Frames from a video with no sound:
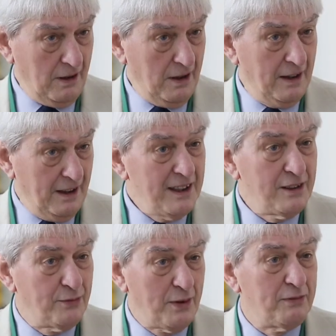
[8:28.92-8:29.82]
At
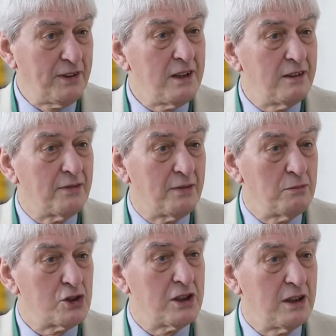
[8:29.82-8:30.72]
least 15 different
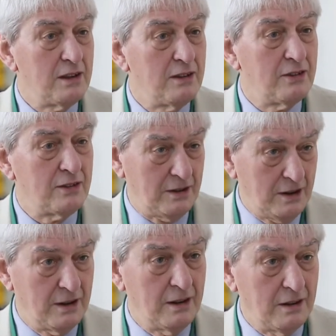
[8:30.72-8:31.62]
machines
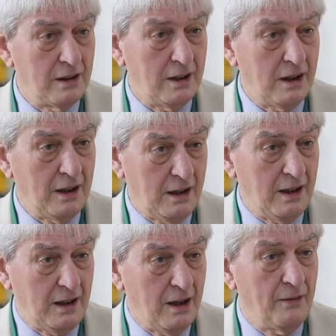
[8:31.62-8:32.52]

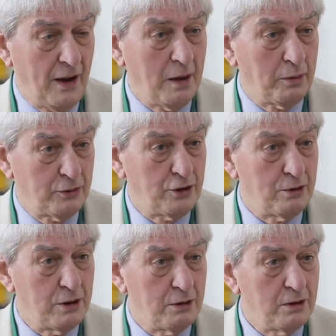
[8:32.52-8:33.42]
available to
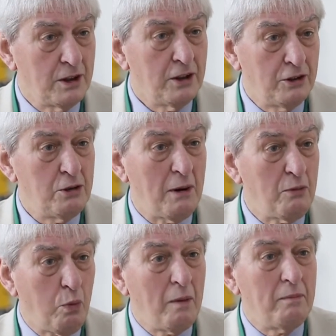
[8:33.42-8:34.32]
you. Do you
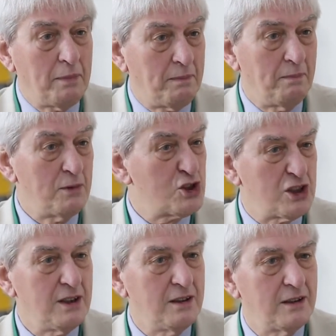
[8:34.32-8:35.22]
have one
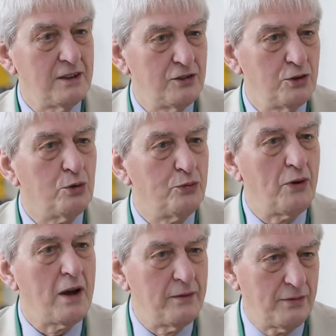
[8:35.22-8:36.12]
machine that is your
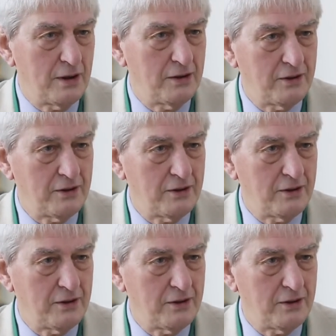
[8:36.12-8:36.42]
favourite?